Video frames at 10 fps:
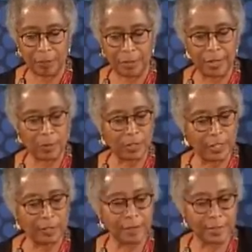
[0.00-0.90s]
but they will
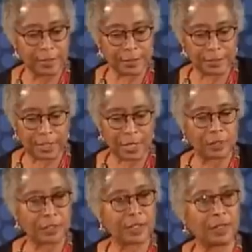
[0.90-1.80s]
leave us
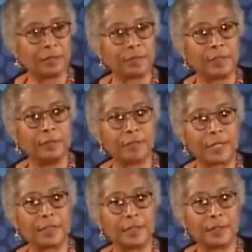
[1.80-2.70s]
our
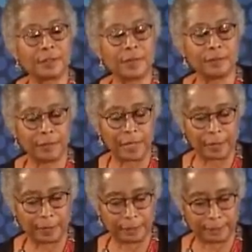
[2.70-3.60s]
self-inflicted suffering.